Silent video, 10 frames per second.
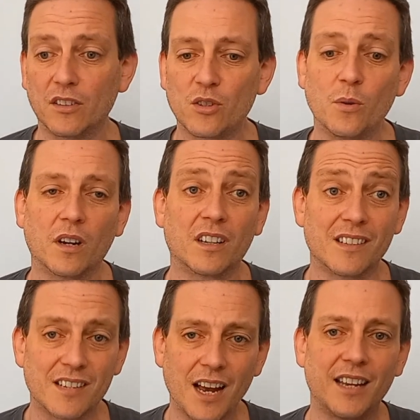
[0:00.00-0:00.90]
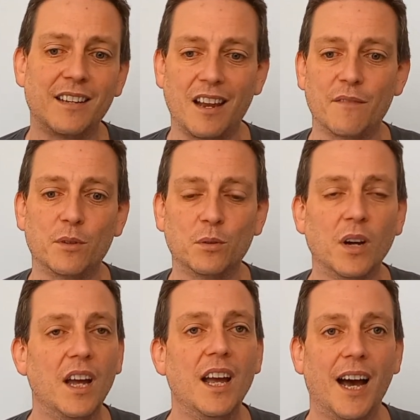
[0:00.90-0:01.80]
to a contained level,
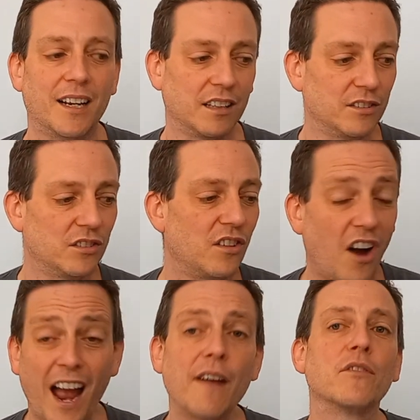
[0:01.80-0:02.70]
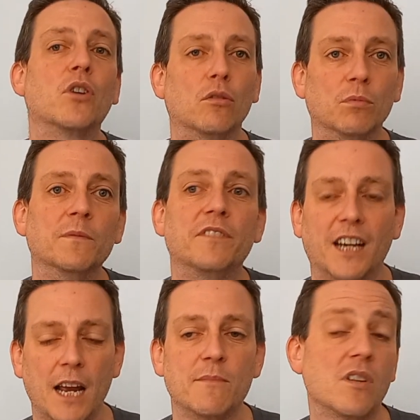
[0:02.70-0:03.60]
and I haven't got room for
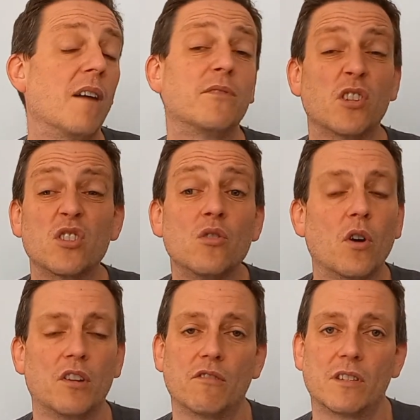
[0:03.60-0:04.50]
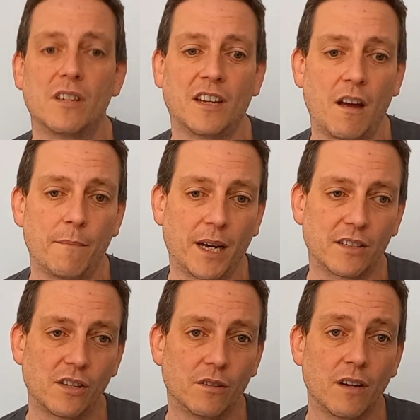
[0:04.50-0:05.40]
games that I'm just not interested in going back
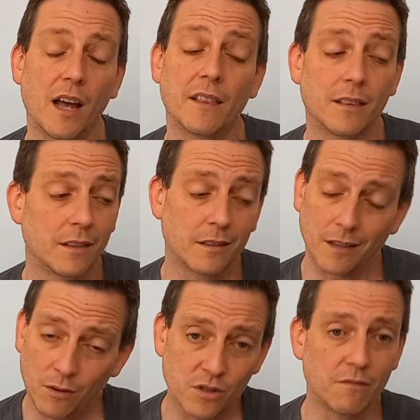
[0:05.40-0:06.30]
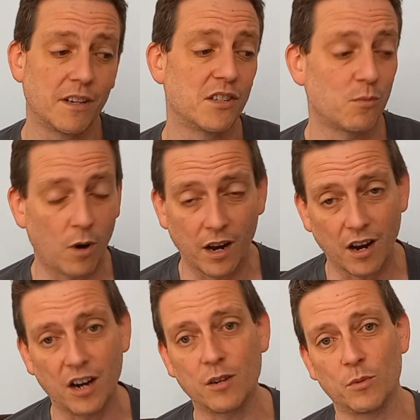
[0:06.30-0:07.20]
to. And those are the reasons why
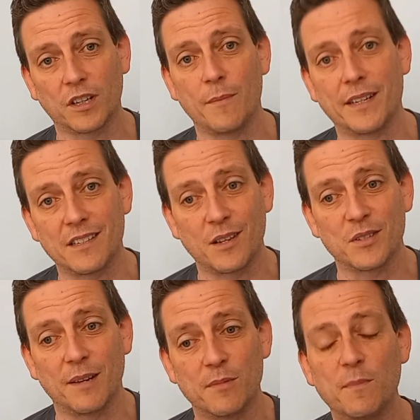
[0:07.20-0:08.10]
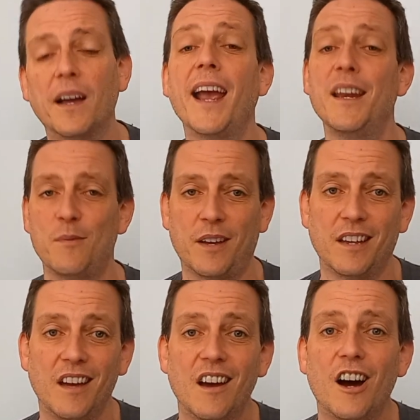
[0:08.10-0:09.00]
I don't want to go back to those games. But anyway,
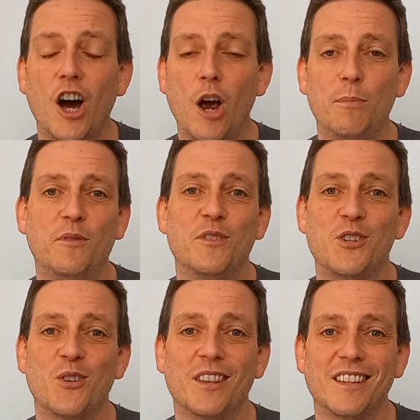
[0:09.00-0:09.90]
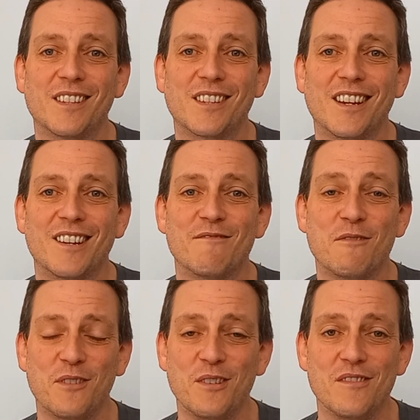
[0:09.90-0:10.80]
I hope you've enjoyed this
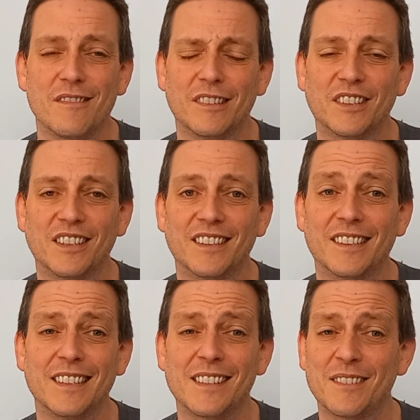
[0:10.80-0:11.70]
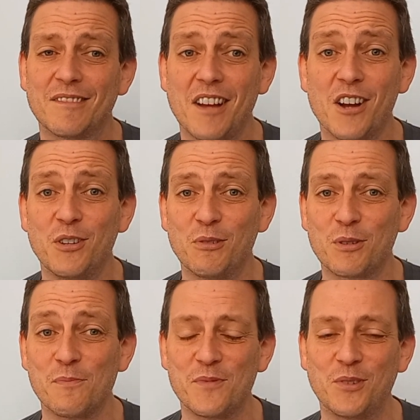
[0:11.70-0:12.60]
review. It's
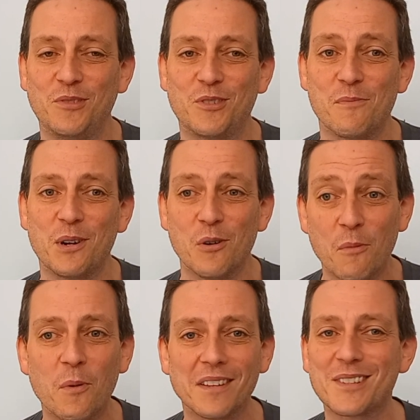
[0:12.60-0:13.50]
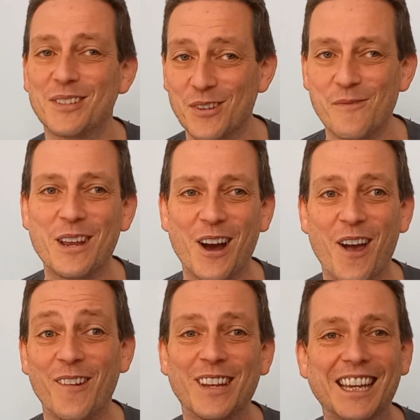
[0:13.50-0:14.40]
unusual to my normal ones because normally I
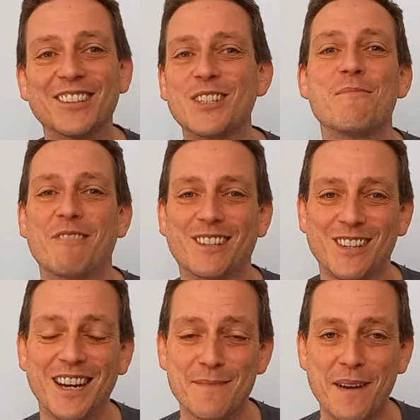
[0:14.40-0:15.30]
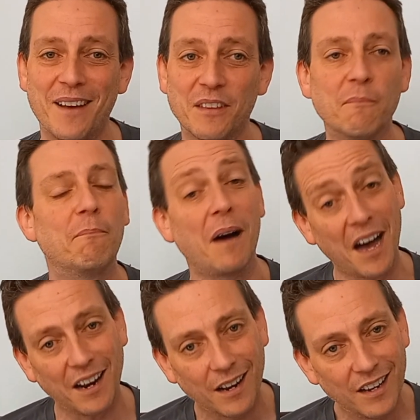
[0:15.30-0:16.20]
only get super excited about them,
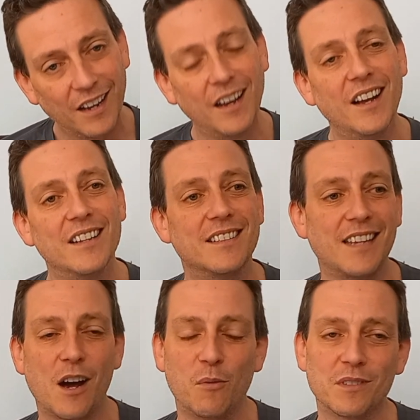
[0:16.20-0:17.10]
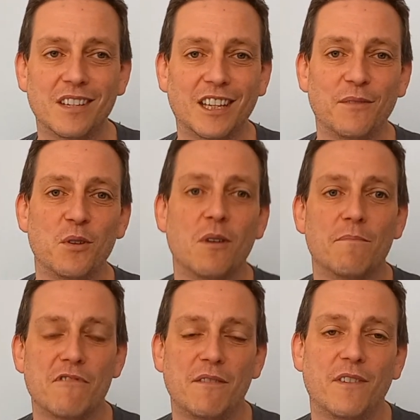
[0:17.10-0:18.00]
but today I wanted to give you a
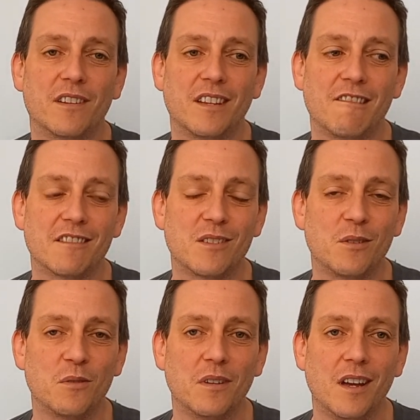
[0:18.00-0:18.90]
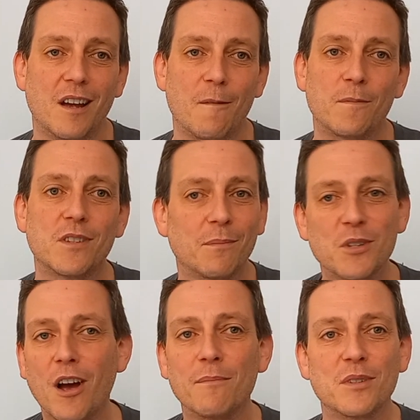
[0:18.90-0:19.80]
brief idea as to
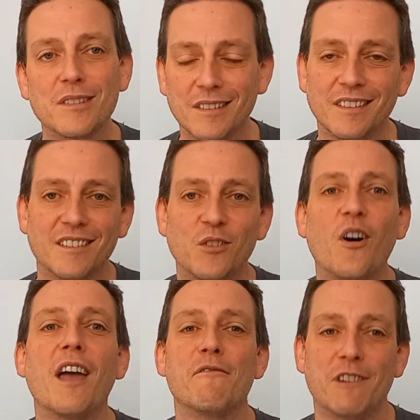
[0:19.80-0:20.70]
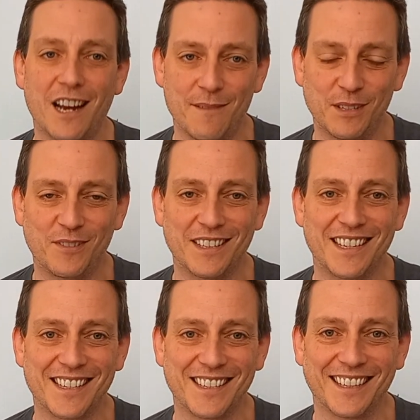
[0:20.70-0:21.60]
sometimes not every game is
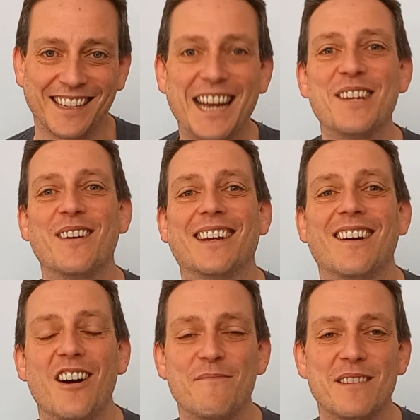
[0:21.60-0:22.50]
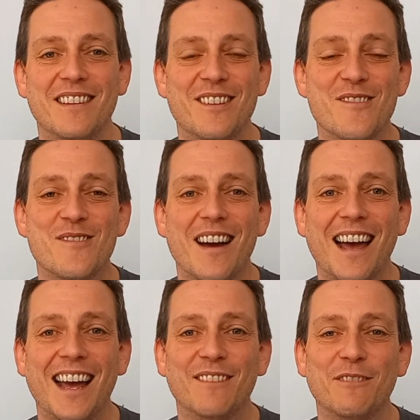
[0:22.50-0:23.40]
fantastic. Anyway, I've been Neil,
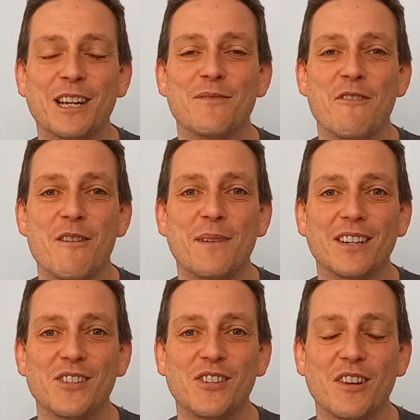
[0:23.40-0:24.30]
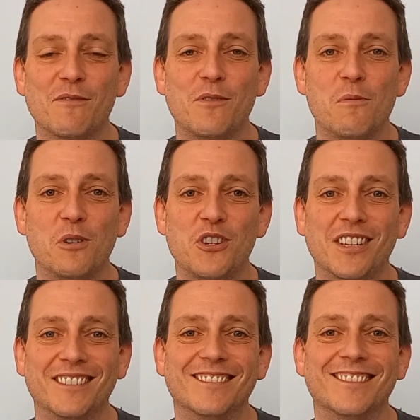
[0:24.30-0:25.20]
and thank you very much for
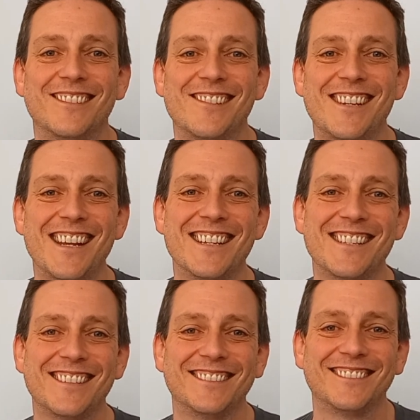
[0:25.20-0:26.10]
watching. Cheers!